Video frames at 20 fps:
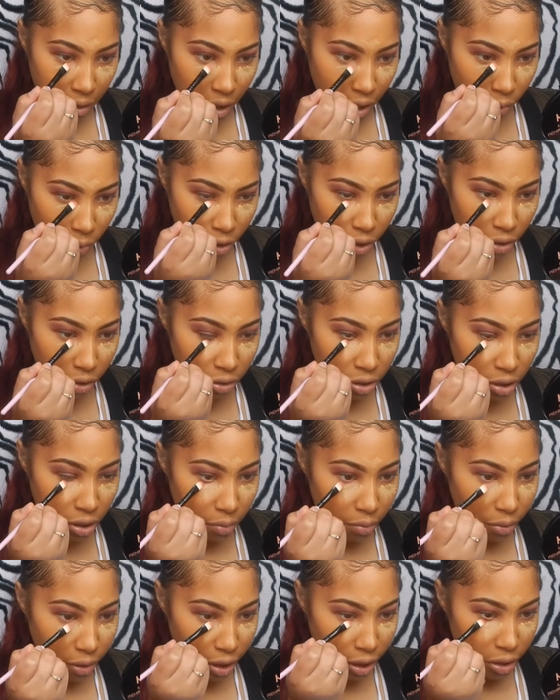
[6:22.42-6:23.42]
And when you're using
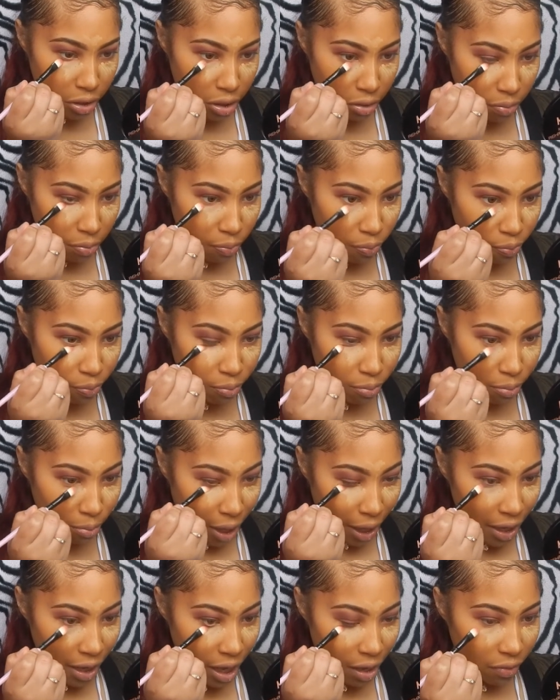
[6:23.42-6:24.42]
a brush, you
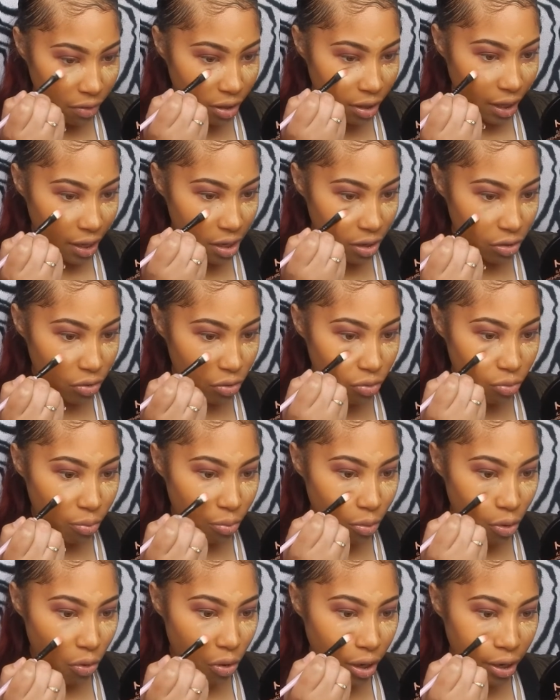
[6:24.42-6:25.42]
might have to like do
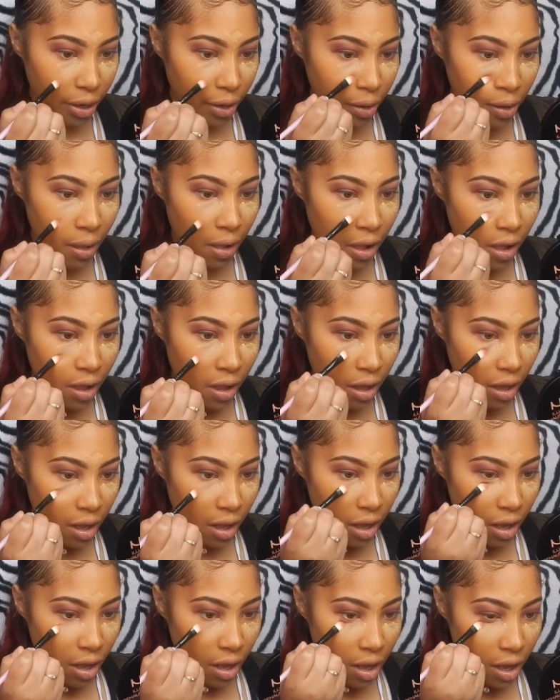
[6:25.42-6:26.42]
more.
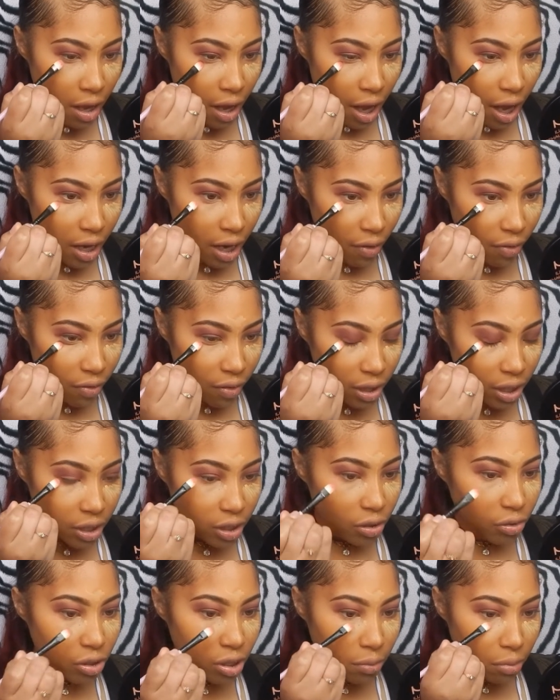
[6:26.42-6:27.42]
I never really
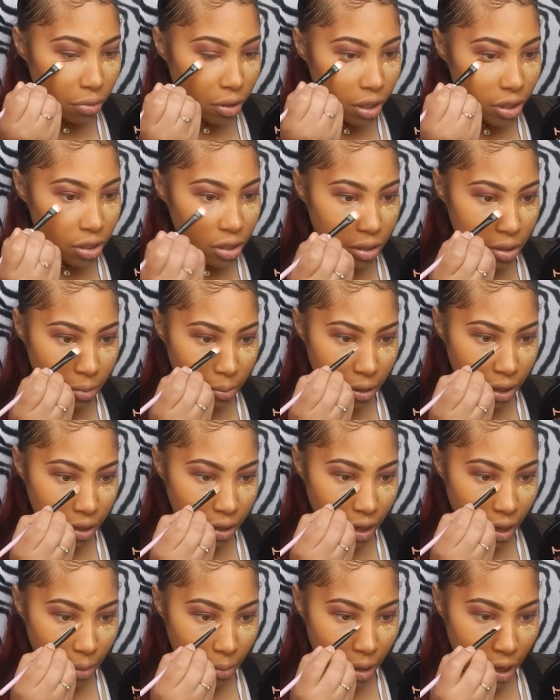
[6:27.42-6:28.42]
used a brush to
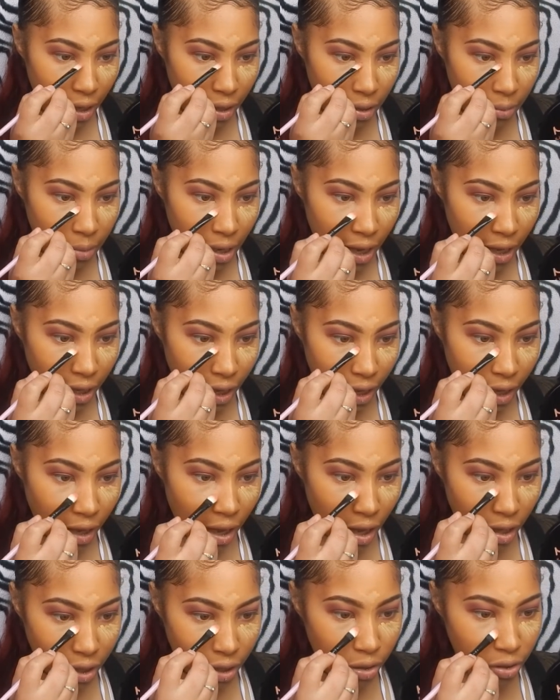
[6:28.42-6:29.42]
blend out my um, highlight.
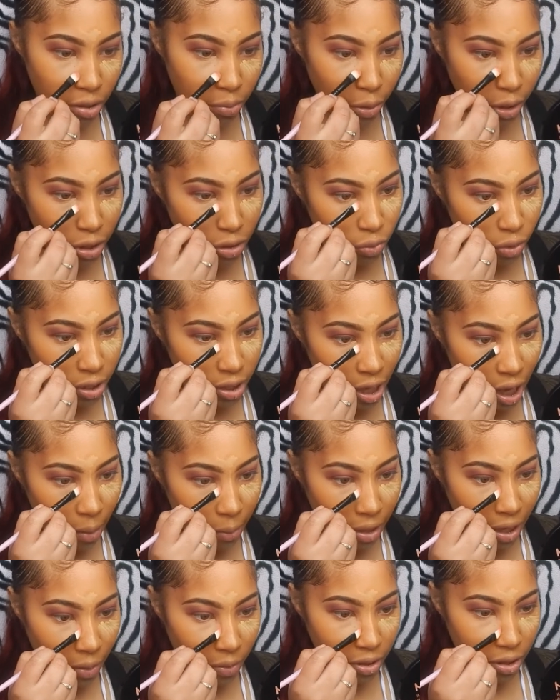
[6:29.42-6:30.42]
I only used a brush one time,
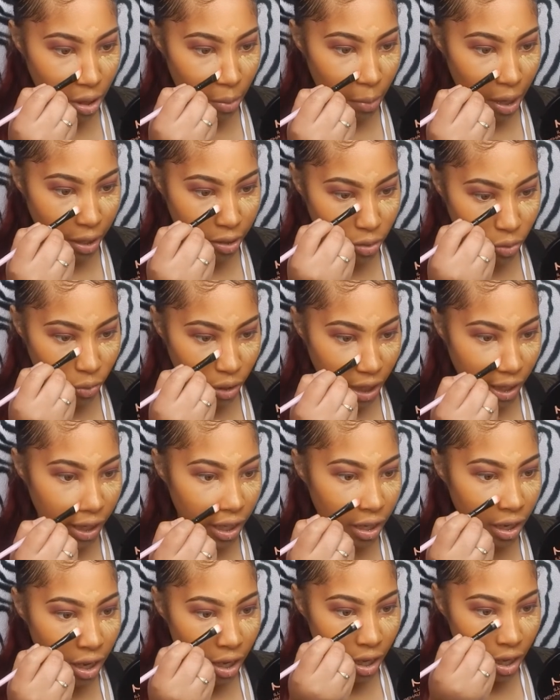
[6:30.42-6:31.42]
and that was on my
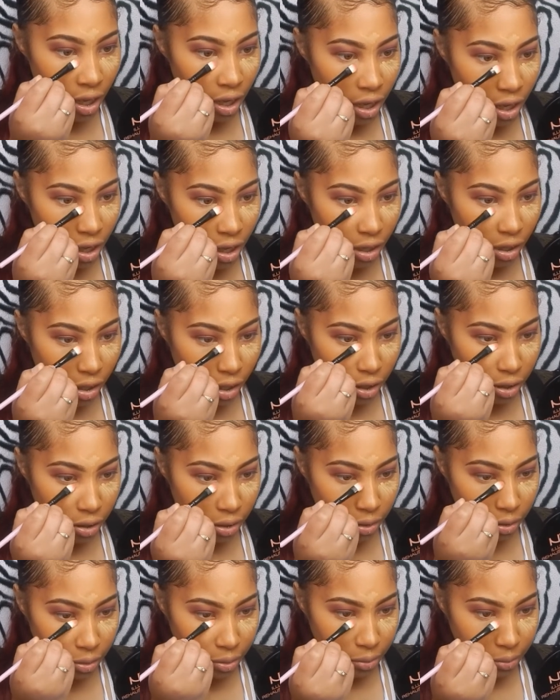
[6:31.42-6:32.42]
twin,
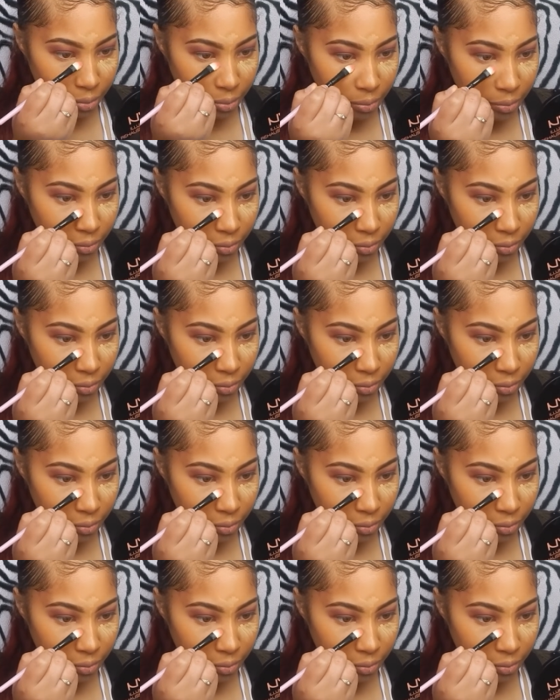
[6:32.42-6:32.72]
um,